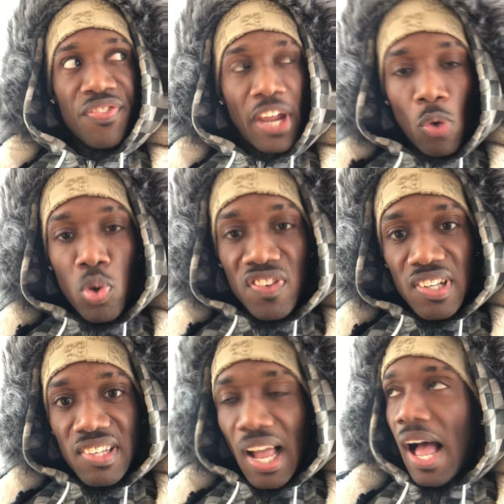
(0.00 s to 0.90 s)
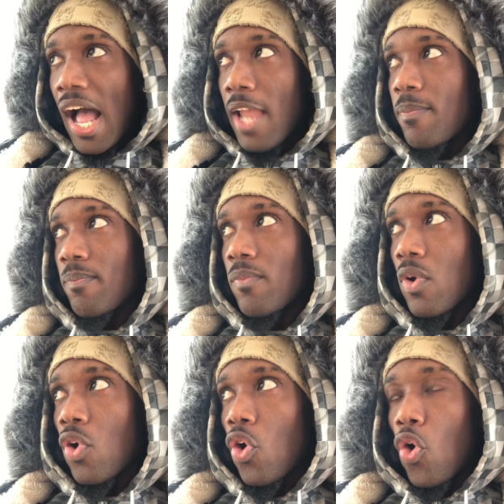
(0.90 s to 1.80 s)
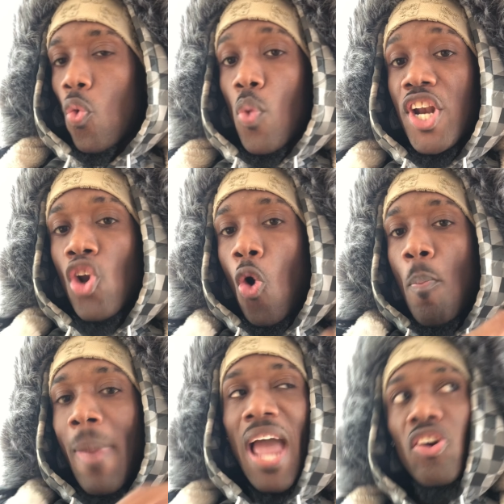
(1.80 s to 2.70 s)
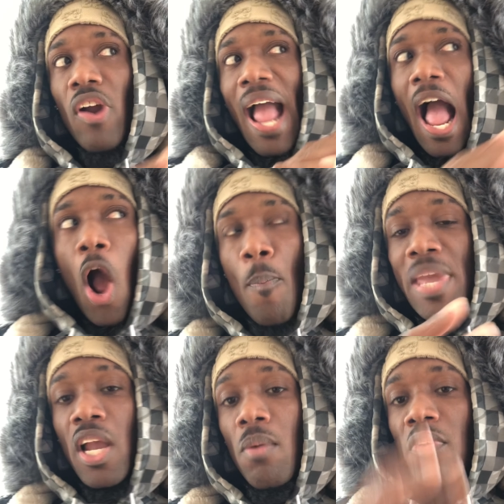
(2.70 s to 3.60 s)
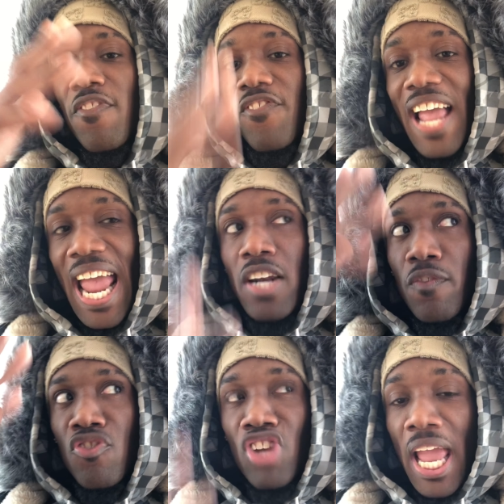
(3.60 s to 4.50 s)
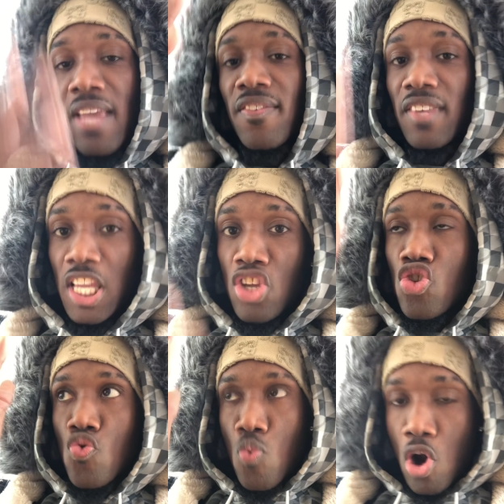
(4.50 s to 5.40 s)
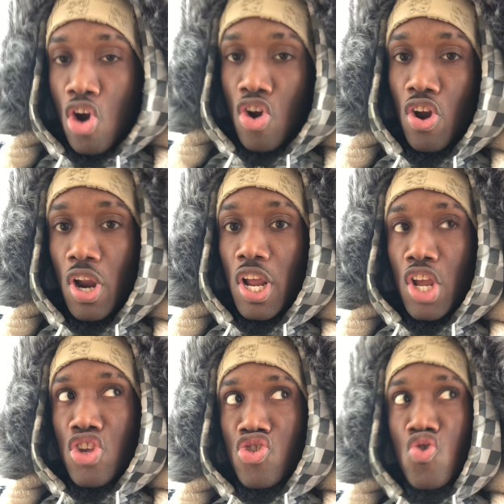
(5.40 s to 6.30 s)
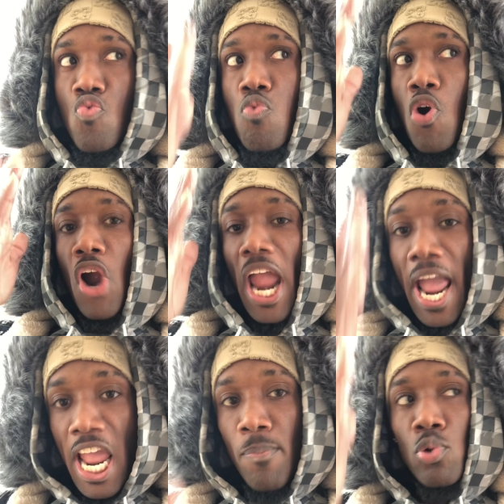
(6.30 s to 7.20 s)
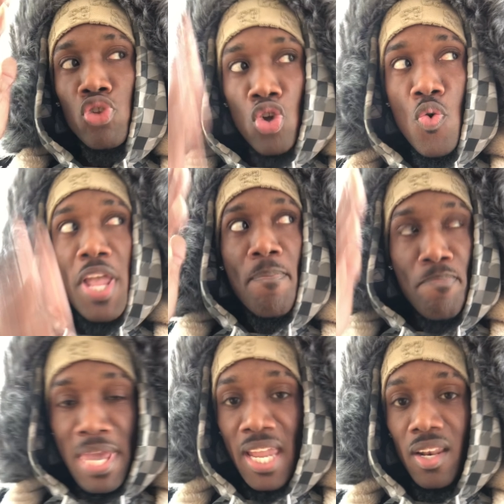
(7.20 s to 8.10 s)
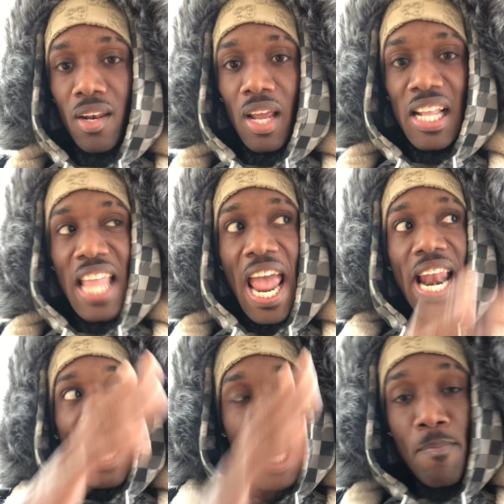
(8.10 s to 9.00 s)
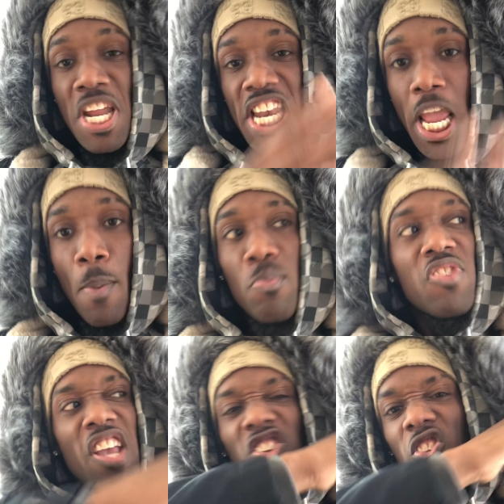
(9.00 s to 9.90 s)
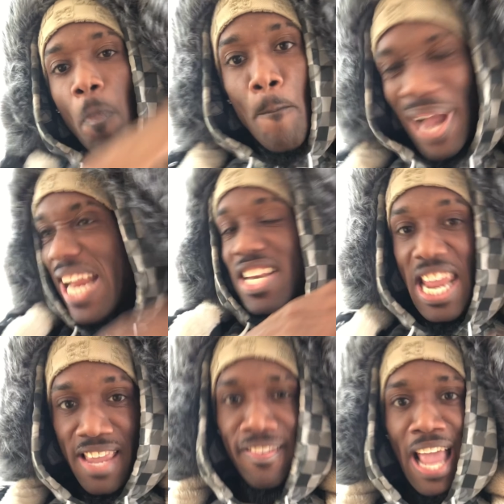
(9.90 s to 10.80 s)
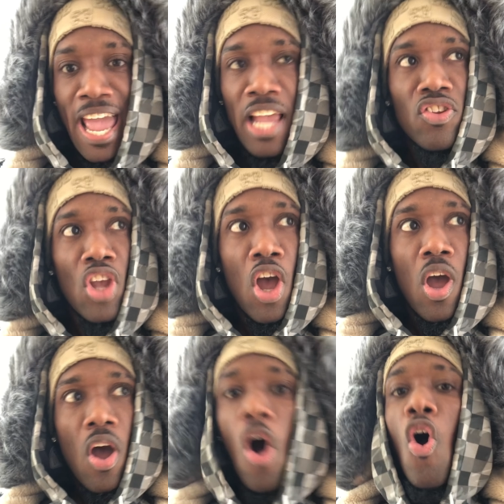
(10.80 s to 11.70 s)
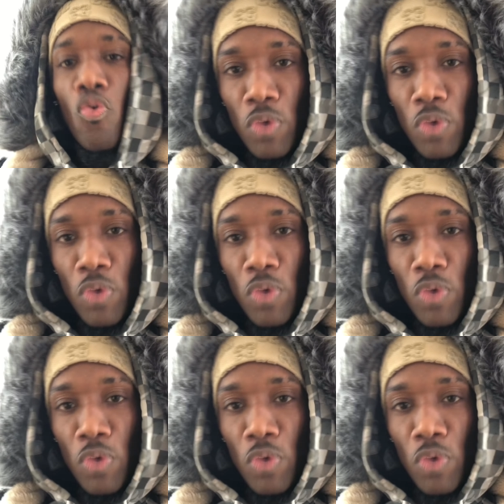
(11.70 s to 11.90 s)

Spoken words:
There was a time when no matter how big of a fan of Jay-Z you were able to admit that Eminem spanked his ass on